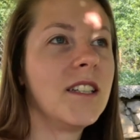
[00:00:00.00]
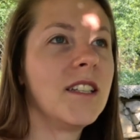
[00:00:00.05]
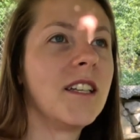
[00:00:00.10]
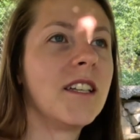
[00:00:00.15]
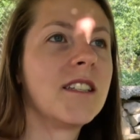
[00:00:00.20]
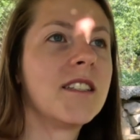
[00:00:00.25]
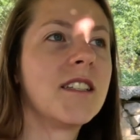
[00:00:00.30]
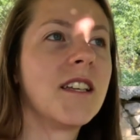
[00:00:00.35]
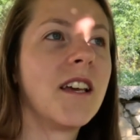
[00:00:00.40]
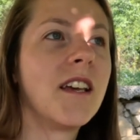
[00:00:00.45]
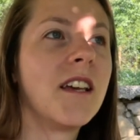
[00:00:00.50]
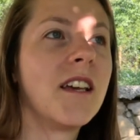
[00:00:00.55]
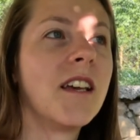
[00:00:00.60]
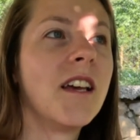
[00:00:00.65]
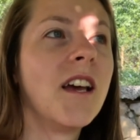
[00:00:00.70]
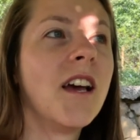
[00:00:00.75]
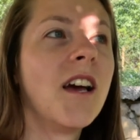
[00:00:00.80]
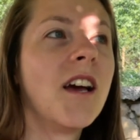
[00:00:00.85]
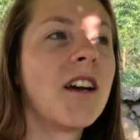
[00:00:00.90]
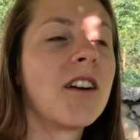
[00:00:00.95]
let's say,
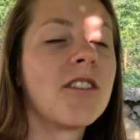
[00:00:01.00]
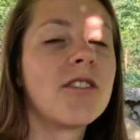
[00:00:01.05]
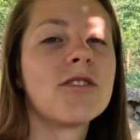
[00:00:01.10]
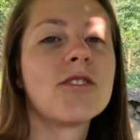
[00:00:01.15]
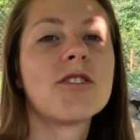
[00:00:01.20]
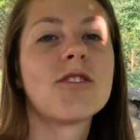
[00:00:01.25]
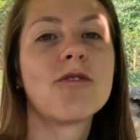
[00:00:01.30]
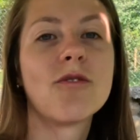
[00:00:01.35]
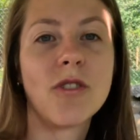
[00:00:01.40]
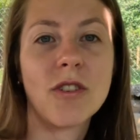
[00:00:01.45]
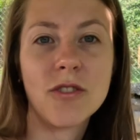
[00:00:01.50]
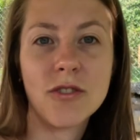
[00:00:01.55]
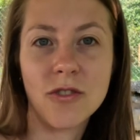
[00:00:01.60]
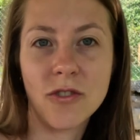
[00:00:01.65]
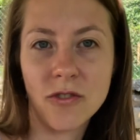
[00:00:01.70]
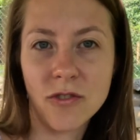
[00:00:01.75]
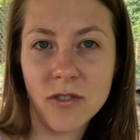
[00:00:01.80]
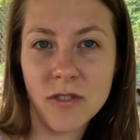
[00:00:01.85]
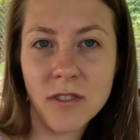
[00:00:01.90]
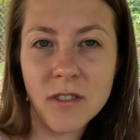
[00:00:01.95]

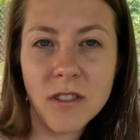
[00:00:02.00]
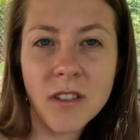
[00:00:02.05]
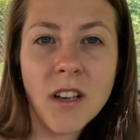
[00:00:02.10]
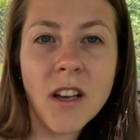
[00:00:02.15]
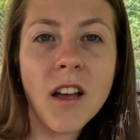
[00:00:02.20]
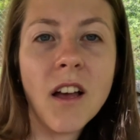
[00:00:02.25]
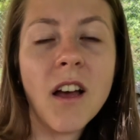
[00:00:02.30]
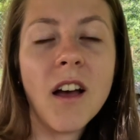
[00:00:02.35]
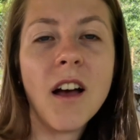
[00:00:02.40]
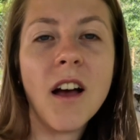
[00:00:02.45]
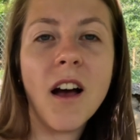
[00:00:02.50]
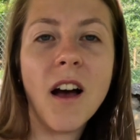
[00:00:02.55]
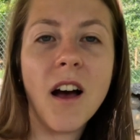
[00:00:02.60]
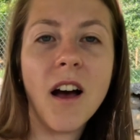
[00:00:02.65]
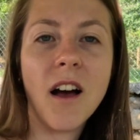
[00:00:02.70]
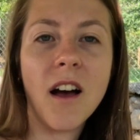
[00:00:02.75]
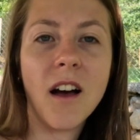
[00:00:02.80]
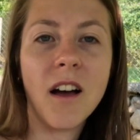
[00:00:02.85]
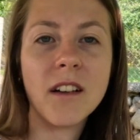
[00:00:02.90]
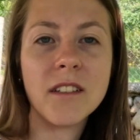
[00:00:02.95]
constructions
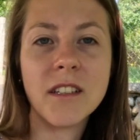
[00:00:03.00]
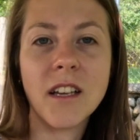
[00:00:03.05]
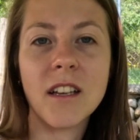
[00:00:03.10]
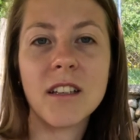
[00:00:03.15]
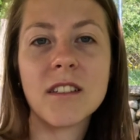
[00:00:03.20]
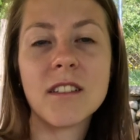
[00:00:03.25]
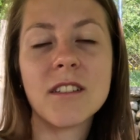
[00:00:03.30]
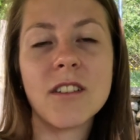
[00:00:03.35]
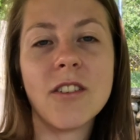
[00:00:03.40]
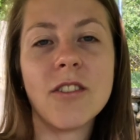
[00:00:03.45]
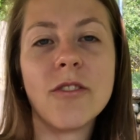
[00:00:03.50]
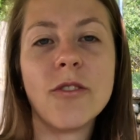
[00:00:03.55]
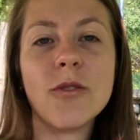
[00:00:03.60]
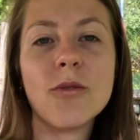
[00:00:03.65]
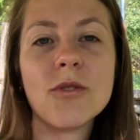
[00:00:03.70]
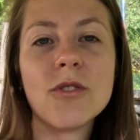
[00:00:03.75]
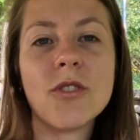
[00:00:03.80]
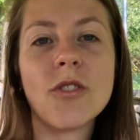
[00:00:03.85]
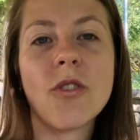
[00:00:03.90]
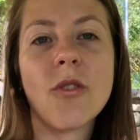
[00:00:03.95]
that are
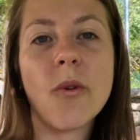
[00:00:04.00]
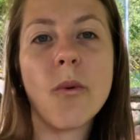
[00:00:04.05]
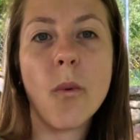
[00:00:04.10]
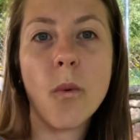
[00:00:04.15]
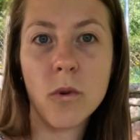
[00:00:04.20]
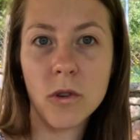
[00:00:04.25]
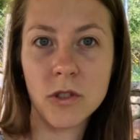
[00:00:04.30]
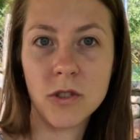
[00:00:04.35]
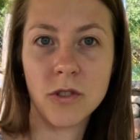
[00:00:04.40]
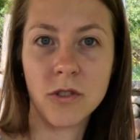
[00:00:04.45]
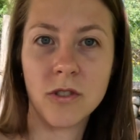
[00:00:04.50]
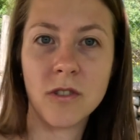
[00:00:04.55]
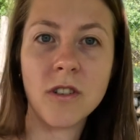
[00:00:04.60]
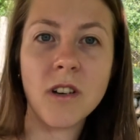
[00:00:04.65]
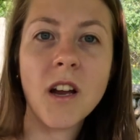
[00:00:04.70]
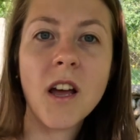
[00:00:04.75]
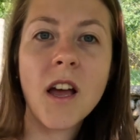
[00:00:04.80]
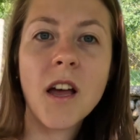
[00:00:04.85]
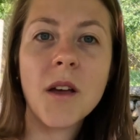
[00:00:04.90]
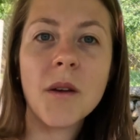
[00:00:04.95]
using
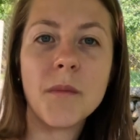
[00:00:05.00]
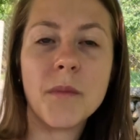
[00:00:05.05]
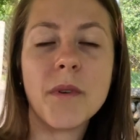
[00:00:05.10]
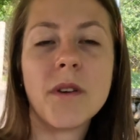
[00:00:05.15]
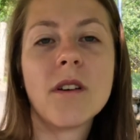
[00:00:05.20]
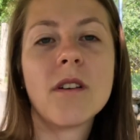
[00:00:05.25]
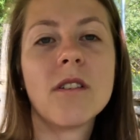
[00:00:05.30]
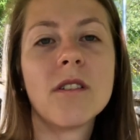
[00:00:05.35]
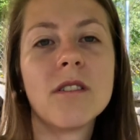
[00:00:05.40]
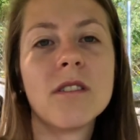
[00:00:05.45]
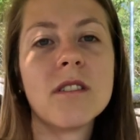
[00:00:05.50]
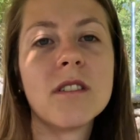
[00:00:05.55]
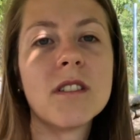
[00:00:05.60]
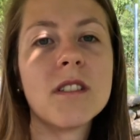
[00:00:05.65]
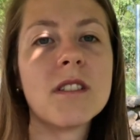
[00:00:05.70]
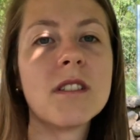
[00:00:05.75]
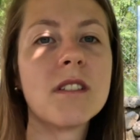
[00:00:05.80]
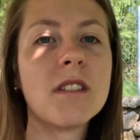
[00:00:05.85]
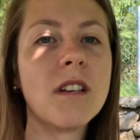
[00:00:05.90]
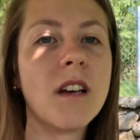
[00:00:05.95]
water,
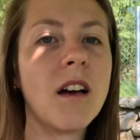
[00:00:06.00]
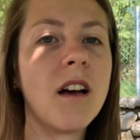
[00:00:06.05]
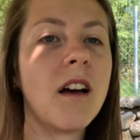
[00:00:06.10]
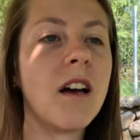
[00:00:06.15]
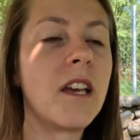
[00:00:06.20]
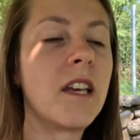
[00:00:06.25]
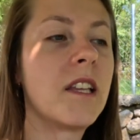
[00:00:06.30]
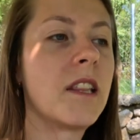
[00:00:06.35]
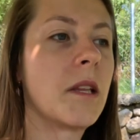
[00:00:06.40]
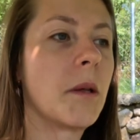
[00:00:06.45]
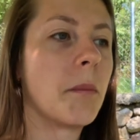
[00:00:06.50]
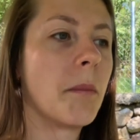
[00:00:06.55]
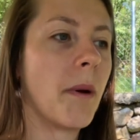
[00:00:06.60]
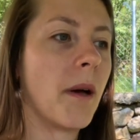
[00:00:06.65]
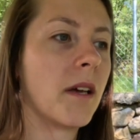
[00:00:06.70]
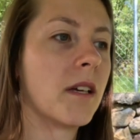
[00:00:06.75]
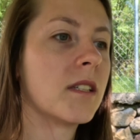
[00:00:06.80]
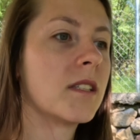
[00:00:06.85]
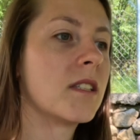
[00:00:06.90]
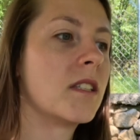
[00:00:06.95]
because in the
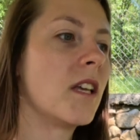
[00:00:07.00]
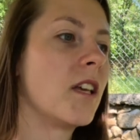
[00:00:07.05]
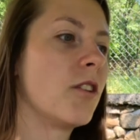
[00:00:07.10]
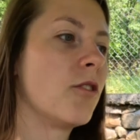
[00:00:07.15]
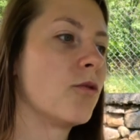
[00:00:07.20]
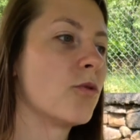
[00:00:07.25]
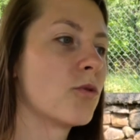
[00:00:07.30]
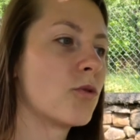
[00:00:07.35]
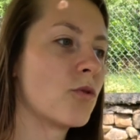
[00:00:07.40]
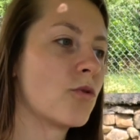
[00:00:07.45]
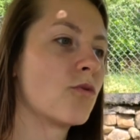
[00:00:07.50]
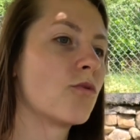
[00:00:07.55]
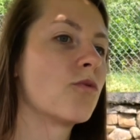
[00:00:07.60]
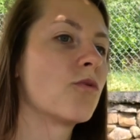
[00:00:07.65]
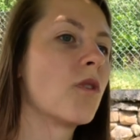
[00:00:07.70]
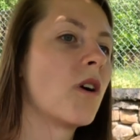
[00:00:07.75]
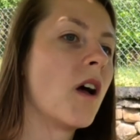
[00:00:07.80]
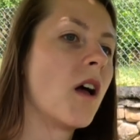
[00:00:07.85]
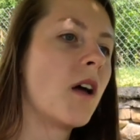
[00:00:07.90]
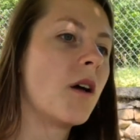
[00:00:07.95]
past they used
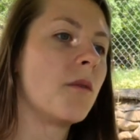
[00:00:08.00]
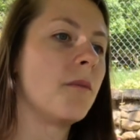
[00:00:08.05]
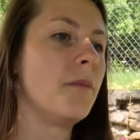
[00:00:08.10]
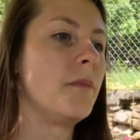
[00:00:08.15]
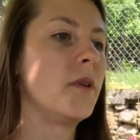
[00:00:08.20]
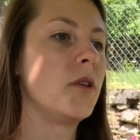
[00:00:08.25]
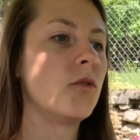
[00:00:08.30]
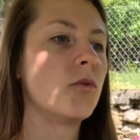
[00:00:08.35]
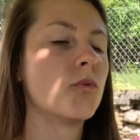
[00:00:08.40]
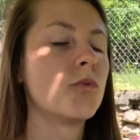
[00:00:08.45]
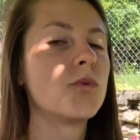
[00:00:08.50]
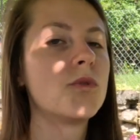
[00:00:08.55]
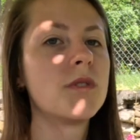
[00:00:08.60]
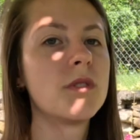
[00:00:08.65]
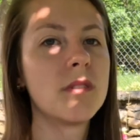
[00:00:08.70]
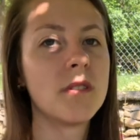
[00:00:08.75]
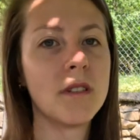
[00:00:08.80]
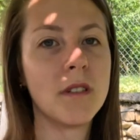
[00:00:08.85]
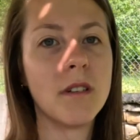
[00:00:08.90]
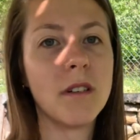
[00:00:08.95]
to
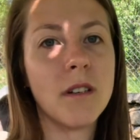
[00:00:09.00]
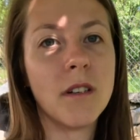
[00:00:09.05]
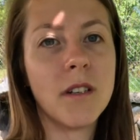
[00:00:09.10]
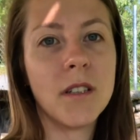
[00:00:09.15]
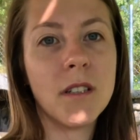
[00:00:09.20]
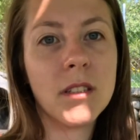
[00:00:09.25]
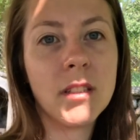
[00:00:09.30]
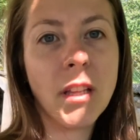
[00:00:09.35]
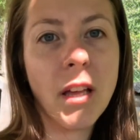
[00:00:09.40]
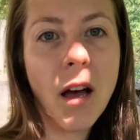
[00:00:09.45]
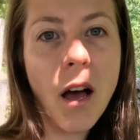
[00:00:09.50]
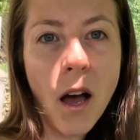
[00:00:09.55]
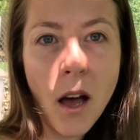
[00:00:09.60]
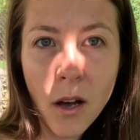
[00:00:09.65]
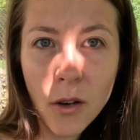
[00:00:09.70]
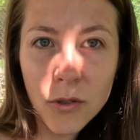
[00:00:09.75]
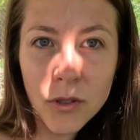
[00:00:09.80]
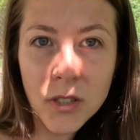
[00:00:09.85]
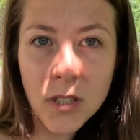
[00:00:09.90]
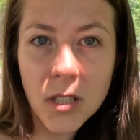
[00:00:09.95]
build the
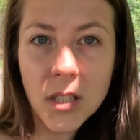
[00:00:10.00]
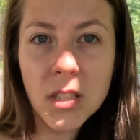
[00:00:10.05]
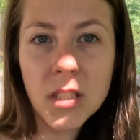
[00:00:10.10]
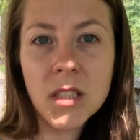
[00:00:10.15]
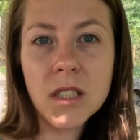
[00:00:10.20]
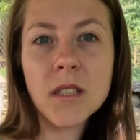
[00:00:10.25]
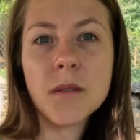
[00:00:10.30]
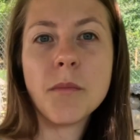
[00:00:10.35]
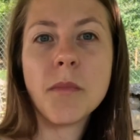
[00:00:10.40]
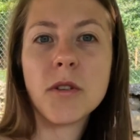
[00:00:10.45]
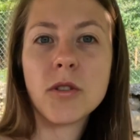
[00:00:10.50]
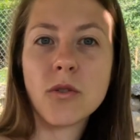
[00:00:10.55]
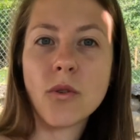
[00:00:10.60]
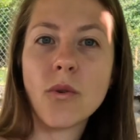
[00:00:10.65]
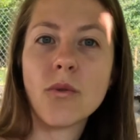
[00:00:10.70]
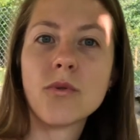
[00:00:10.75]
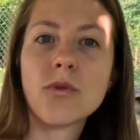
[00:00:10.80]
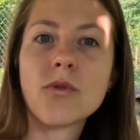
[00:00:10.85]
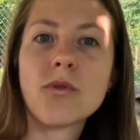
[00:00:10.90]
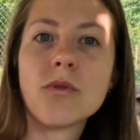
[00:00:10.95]
houses, but
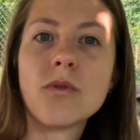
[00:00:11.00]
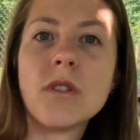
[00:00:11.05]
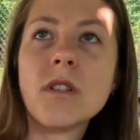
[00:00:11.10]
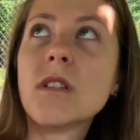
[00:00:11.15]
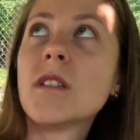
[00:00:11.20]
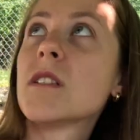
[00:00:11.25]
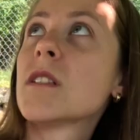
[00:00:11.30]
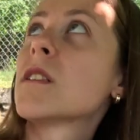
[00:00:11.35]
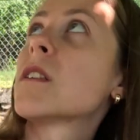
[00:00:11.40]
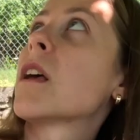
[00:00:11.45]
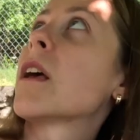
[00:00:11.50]
also this